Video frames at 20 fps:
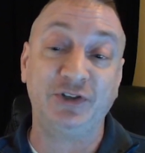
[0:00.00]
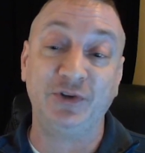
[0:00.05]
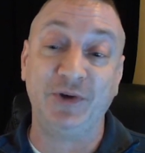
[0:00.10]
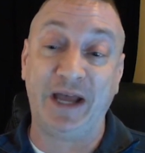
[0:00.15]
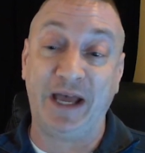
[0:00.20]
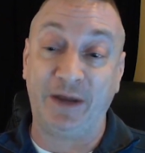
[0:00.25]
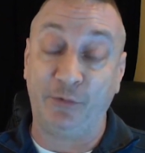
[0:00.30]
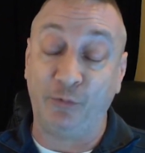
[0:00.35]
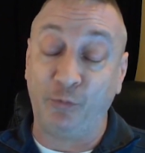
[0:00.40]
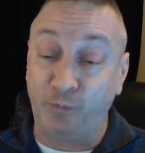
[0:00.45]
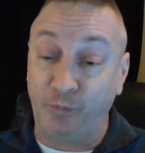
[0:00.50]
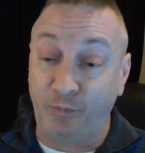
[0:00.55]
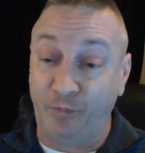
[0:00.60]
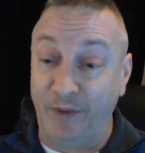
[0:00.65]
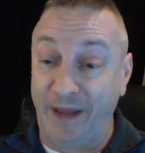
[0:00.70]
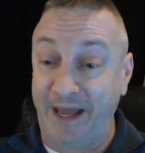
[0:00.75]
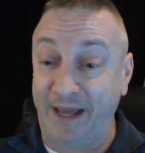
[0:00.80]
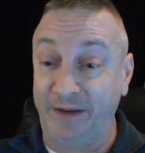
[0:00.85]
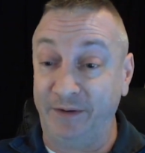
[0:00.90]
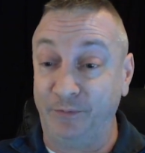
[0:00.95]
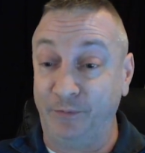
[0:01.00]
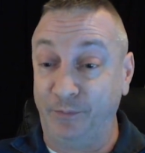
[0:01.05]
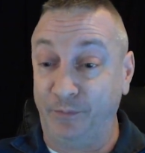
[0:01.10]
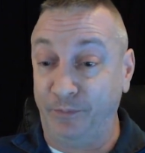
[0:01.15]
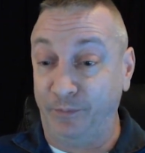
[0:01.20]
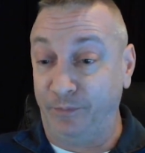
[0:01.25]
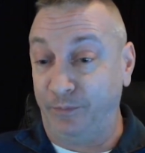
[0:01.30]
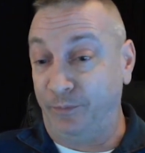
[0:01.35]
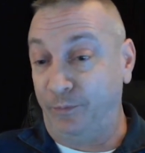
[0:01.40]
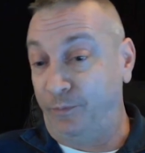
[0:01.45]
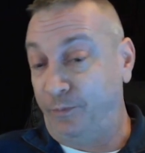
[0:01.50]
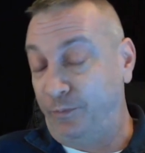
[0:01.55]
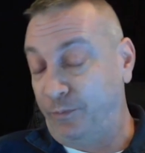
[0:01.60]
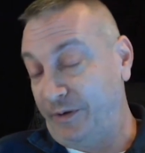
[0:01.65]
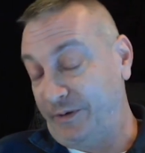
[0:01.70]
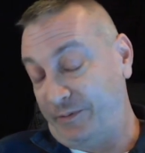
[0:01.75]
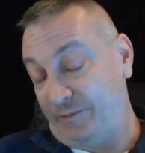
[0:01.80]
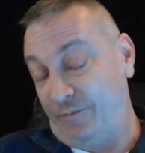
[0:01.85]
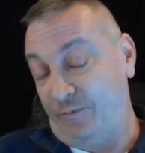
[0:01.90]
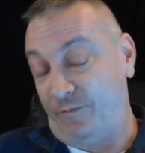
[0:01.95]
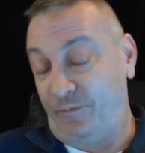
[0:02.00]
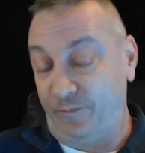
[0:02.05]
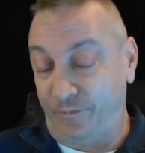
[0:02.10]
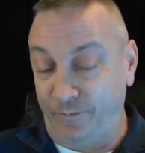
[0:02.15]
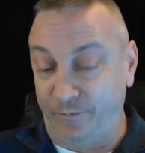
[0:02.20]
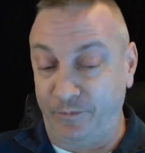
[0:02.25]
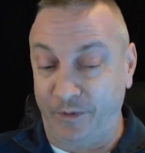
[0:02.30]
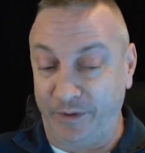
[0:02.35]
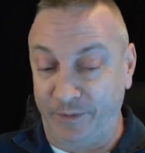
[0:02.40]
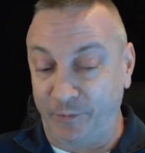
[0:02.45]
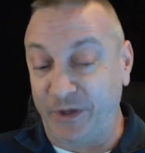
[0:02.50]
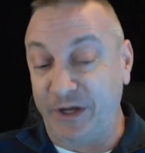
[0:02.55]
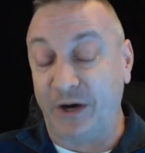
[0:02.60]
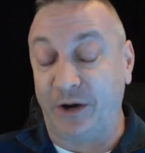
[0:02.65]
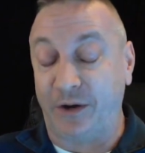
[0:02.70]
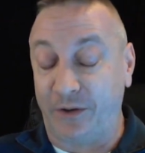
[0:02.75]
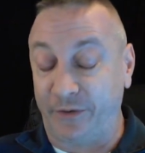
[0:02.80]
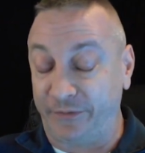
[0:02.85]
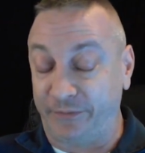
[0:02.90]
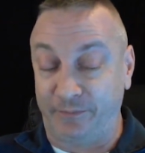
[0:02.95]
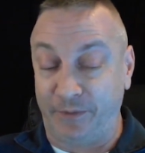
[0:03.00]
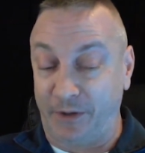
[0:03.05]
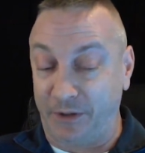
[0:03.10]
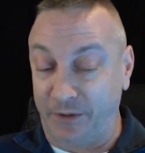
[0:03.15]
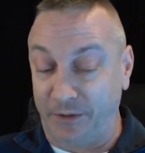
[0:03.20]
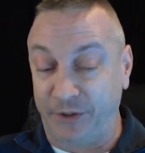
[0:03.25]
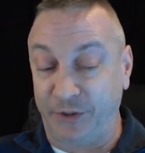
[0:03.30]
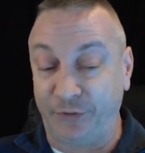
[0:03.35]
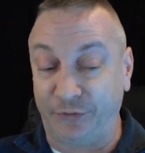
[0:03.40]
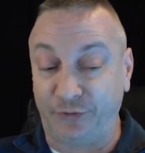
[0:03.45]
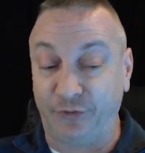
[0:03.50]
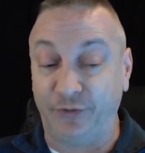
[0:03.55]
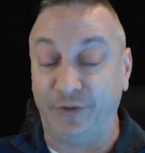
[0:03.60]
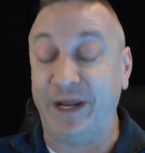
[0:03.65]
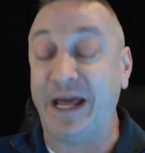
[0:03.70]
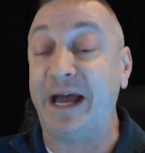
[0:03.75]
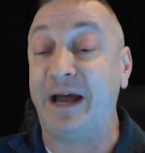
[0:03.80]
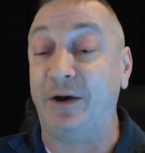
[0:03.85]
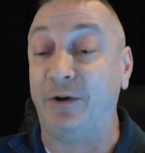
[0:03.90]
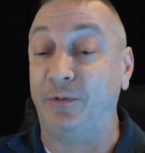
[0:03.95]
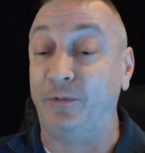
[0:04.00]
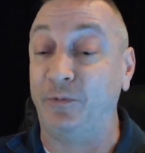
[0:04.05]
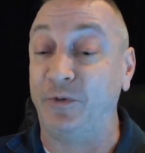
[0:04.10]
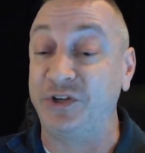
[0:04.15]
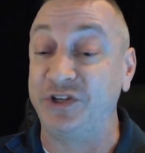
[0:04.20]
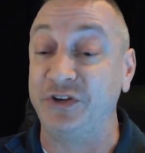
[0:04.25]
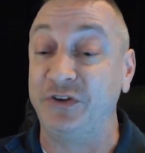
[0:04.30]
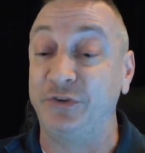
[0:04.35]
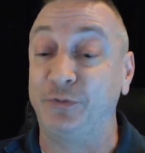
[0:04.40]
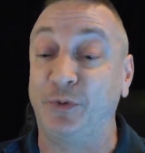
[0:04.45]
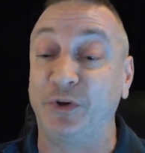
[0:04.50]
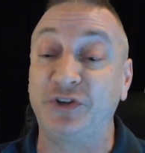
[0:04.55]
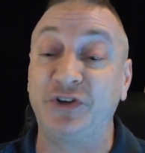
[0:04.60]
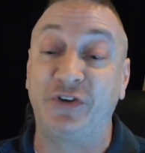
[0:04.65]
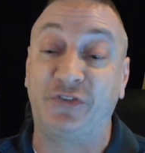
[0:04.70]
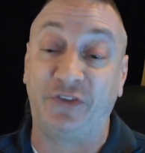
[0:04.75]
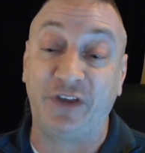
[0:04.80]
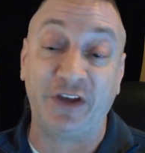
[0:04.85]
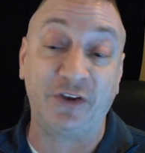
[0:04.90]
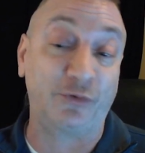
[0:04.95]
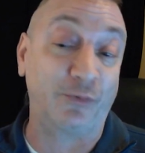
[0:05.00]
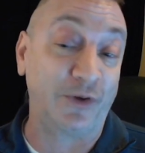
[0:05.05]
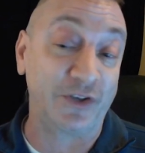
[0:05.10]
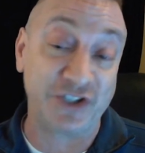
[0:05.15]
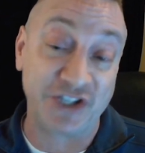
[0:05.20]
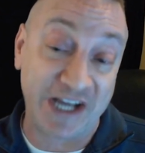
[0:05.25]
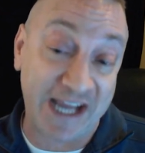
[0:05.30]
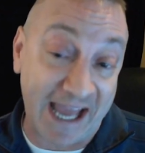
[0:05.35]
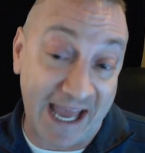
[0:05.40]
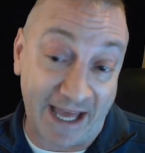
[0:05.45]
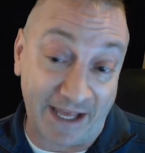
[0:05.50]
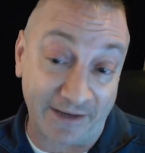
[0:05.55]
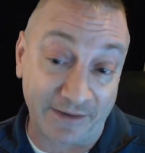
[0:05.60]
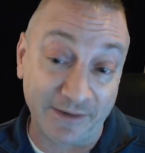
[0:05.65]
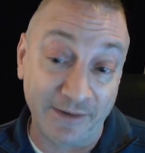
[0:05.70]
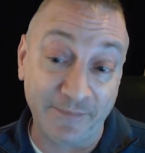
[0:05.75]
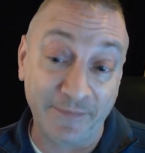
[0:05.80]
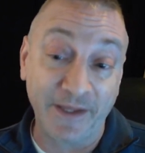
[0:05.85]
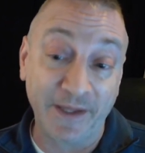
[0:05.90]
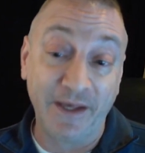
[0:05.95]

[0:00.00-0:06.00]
you had what we all are used to now, which is what you see is what you get.